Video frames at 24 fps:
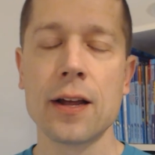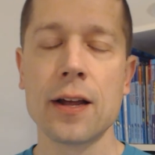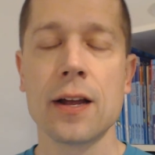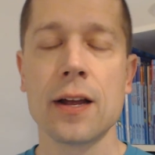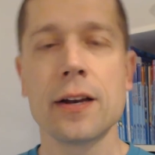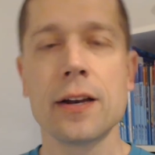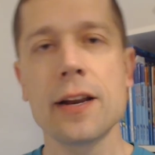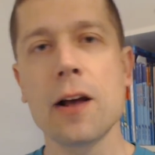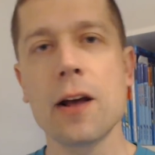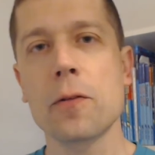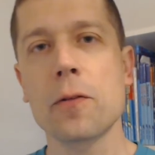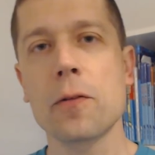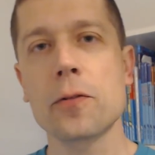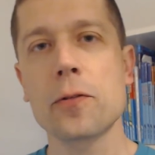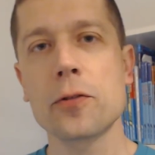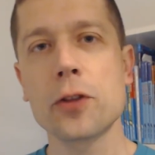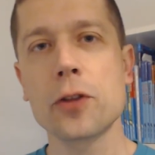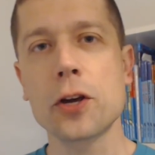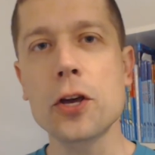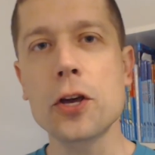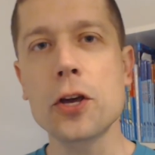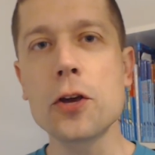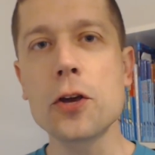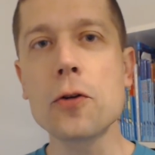Now,
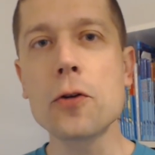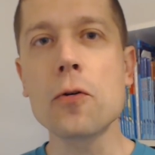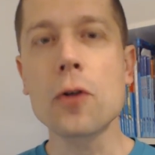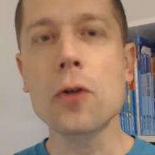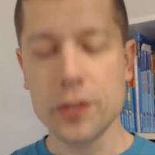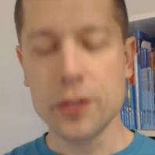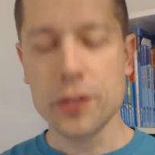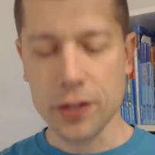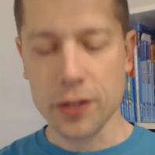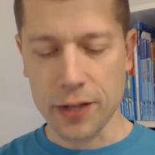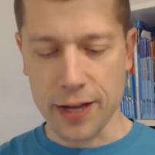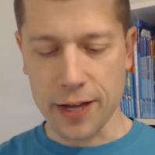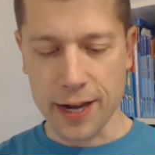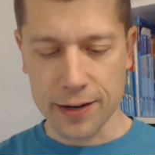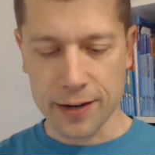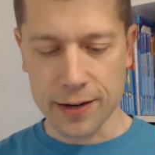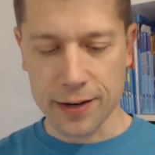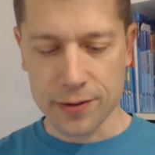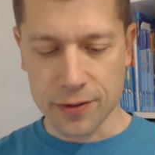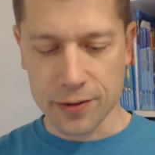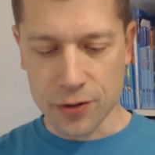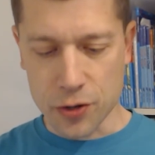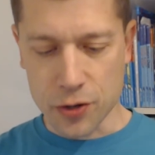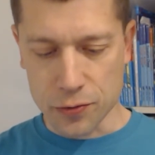the cure to
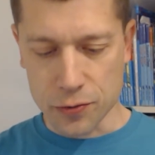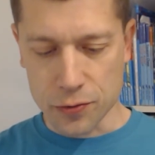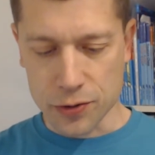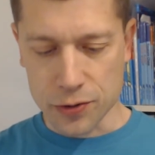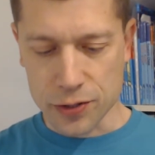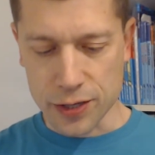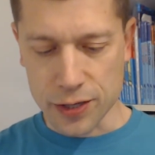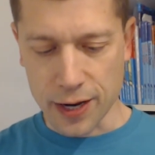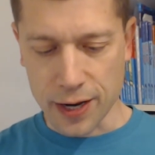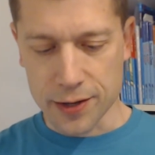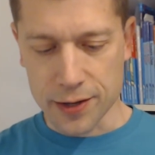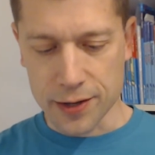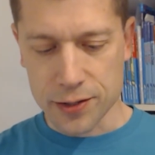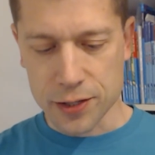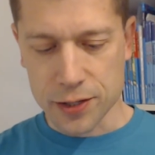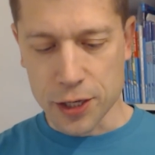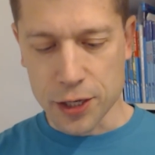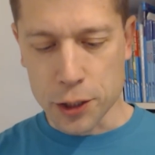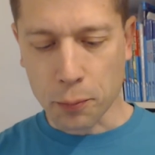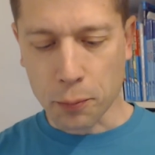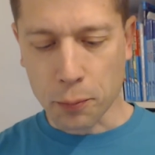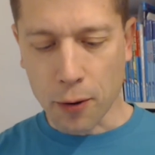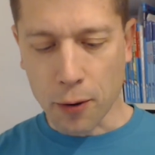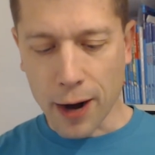that, Newton says,
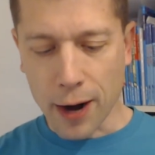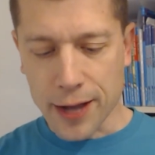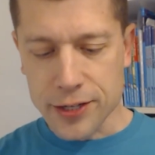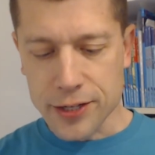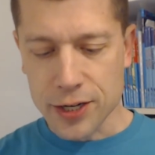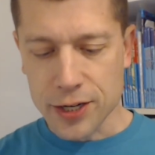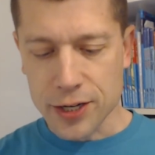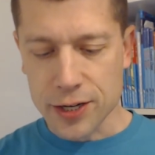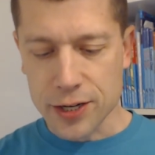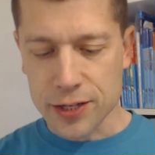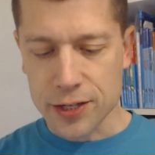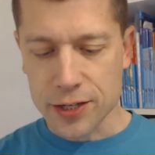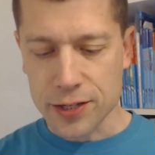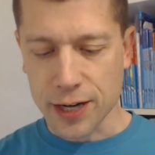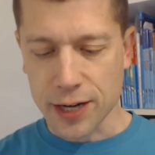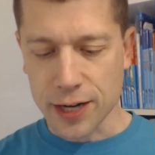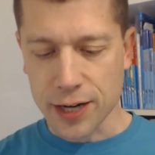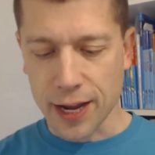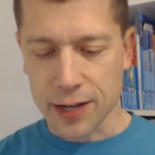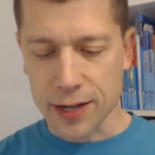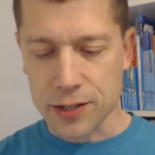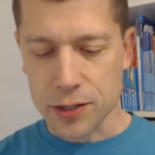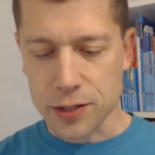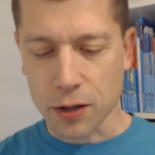these prejudices
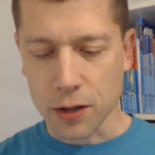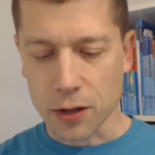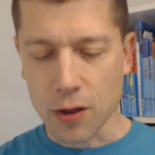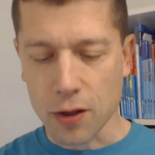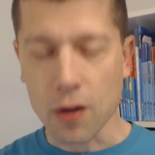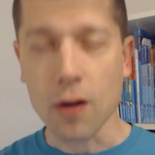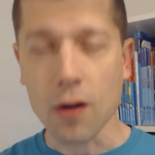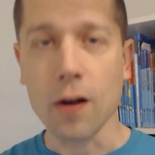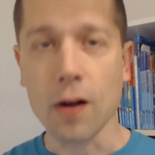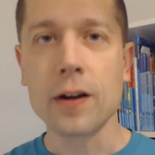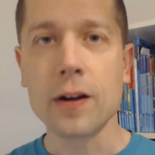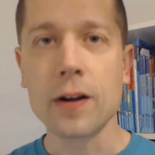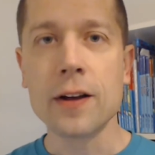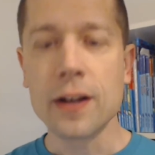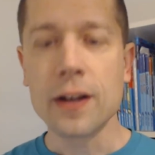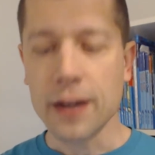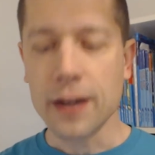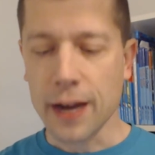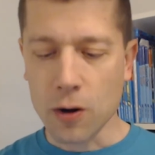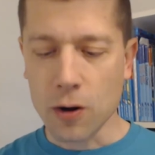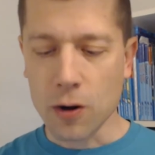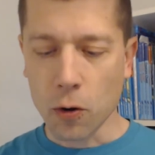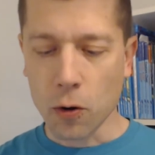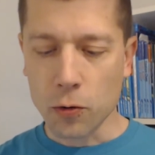against the law
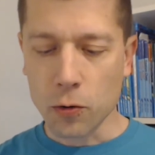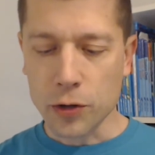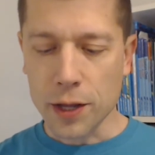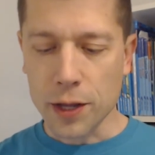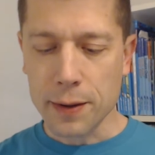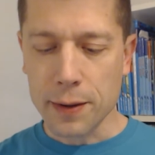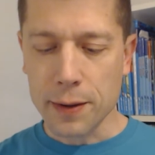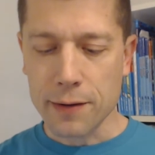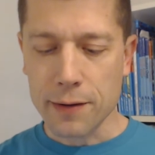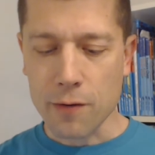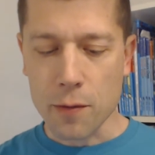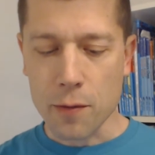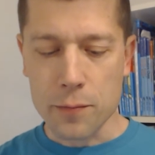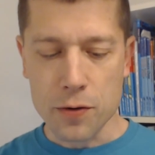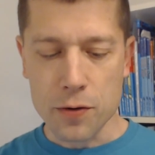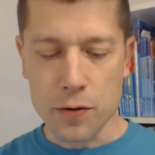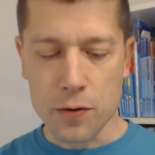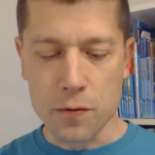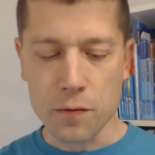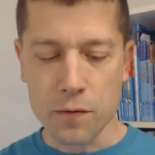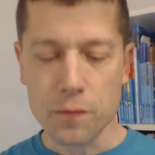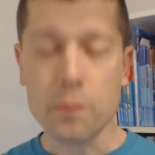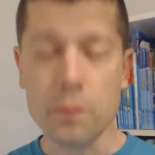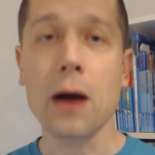can only be
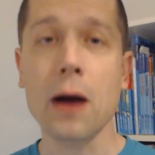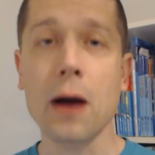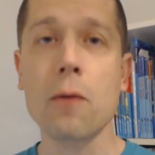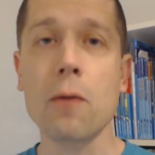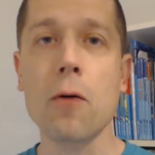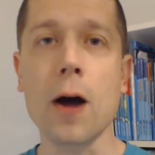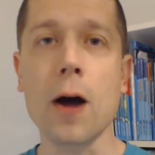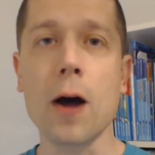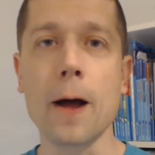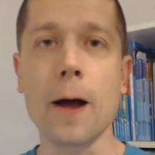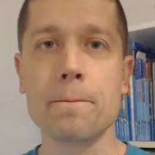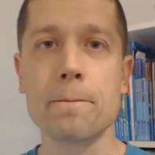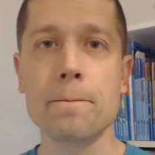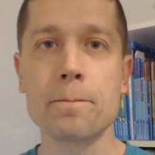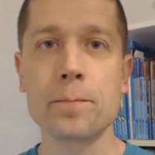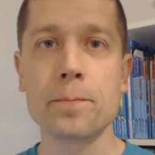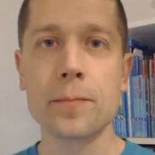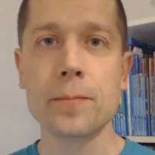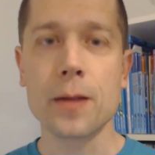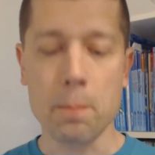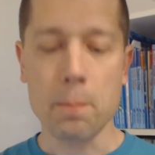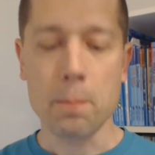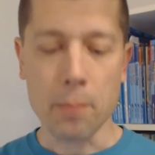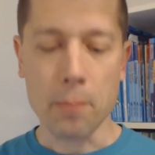removed by what?
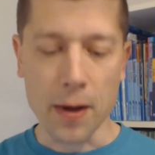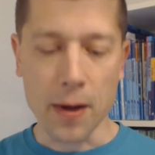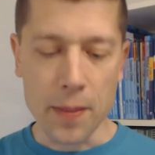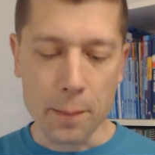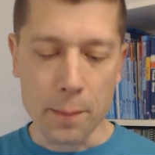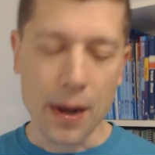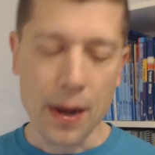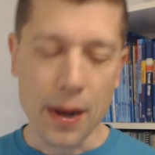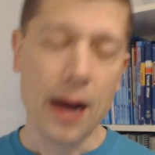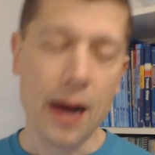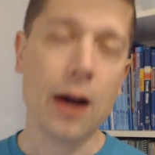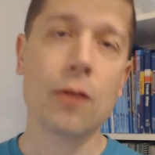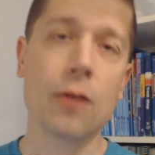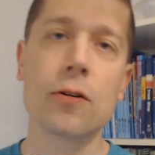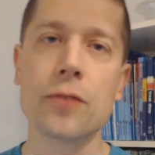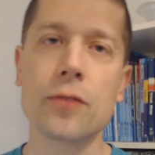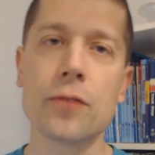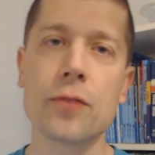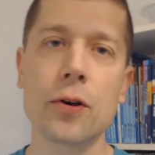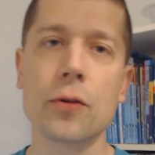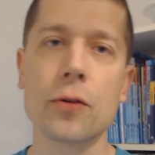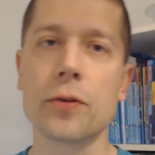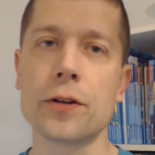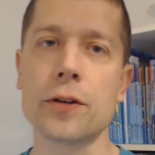By the power of
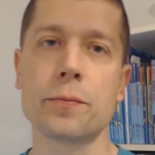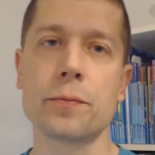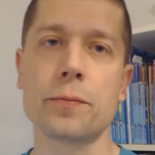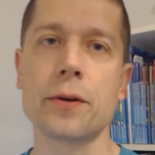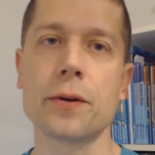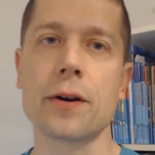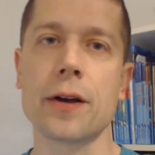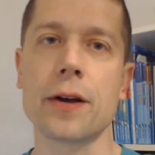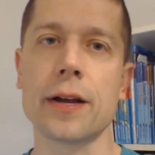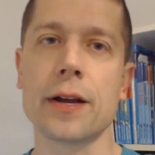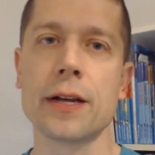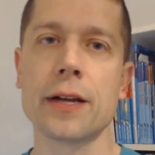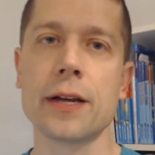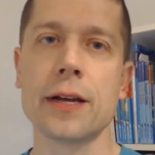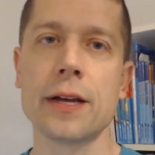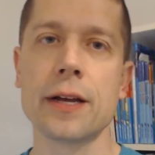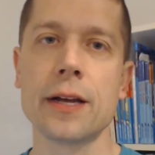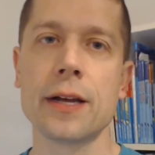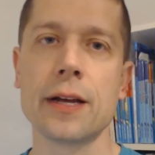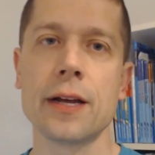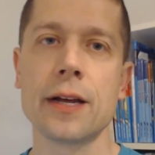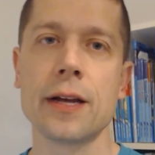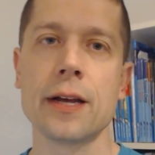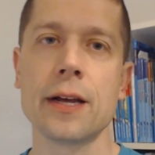the Holy Spirit.
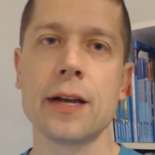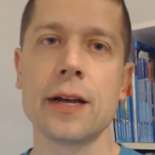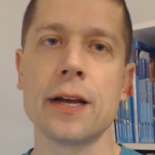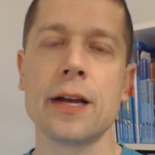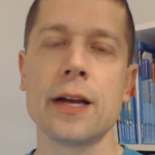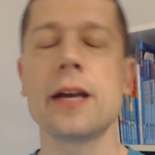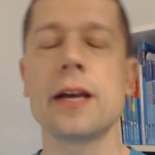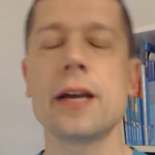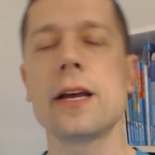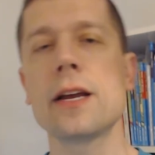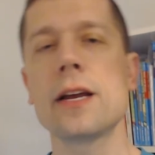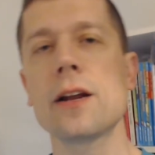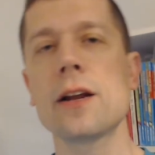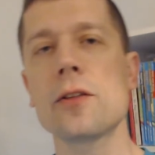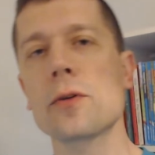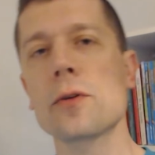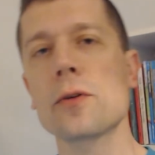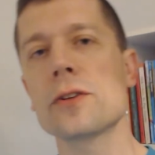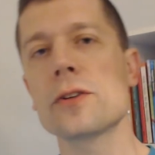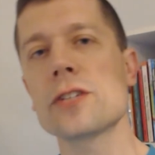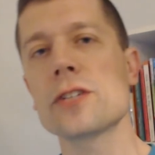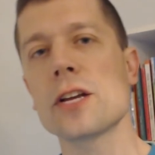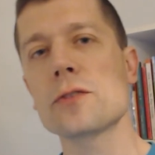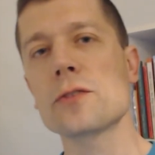In other
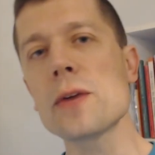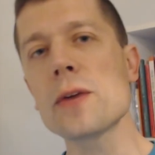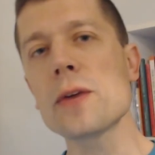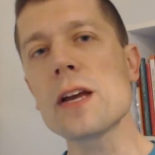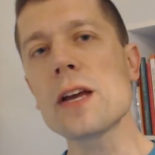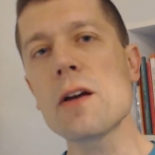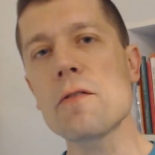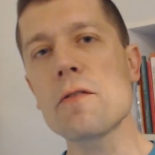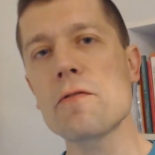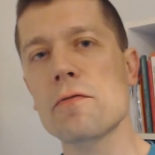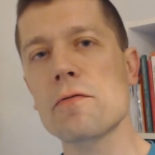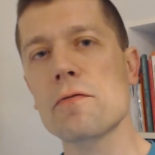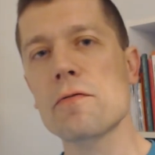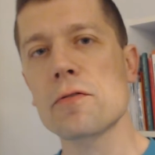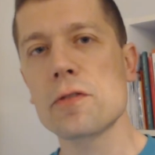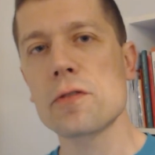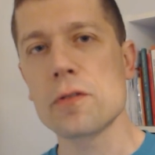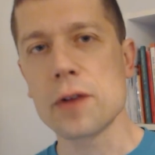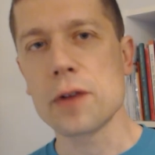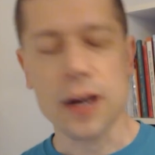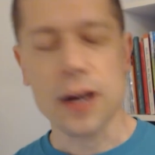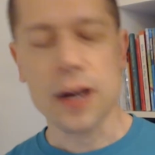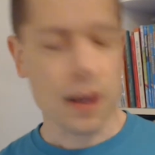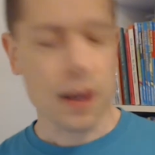words, as we go
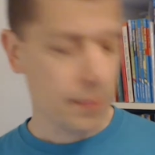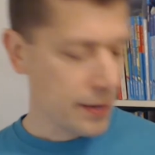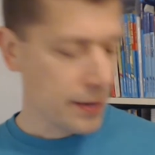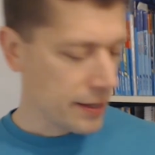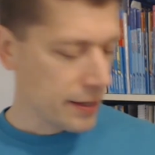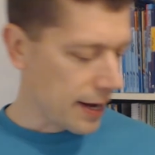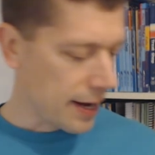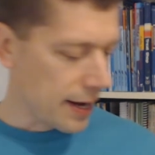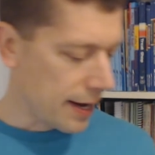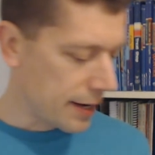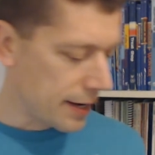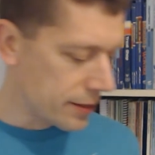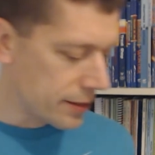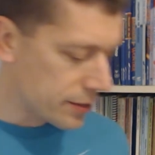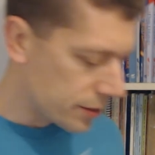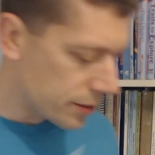through in coming days,